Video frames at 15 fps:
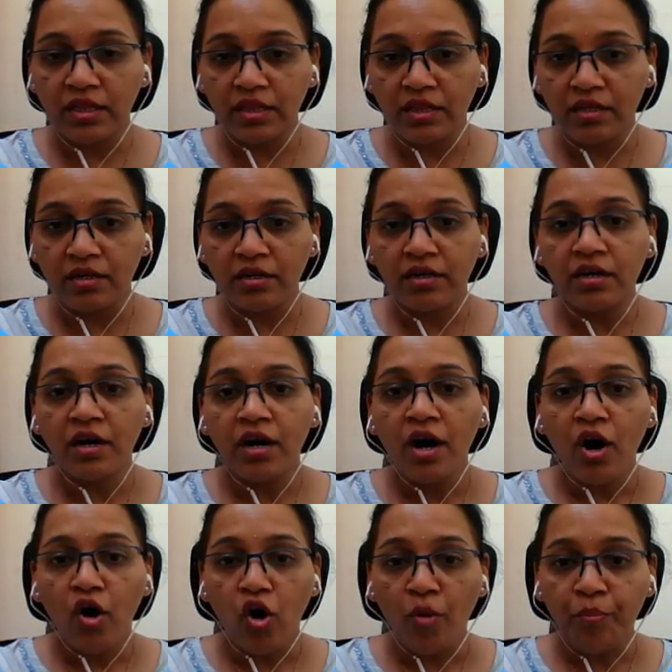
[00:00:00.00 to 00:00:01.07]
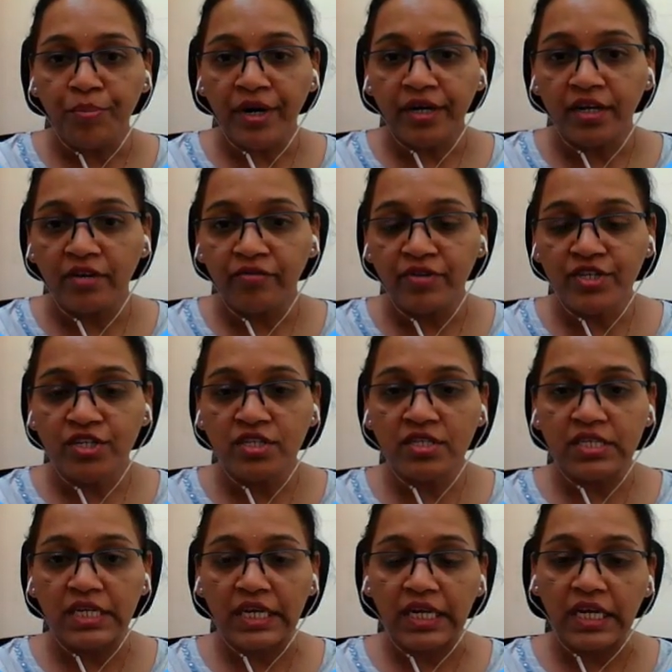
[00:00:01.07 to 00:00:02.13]
the operator which is
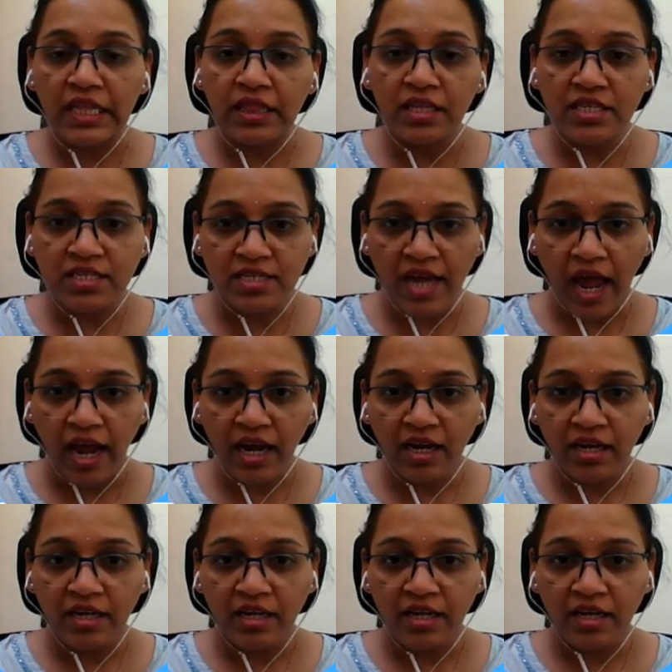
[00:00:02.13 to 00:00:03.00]
in the stack,